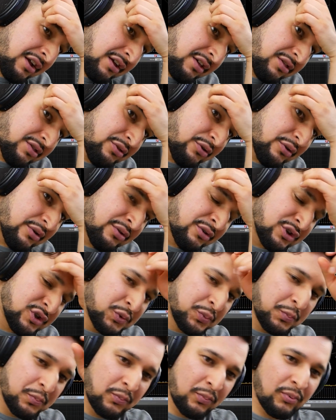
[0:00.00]

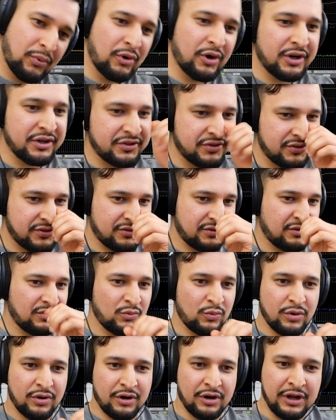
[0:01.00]
there's parts
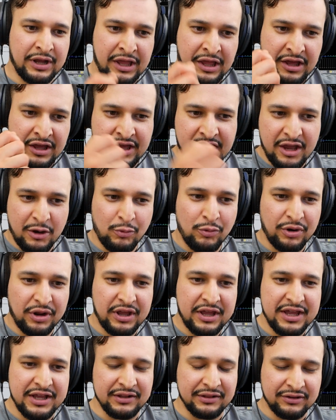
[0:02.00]
where a kick would have
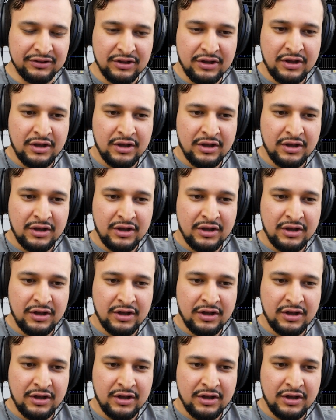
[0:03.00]
hit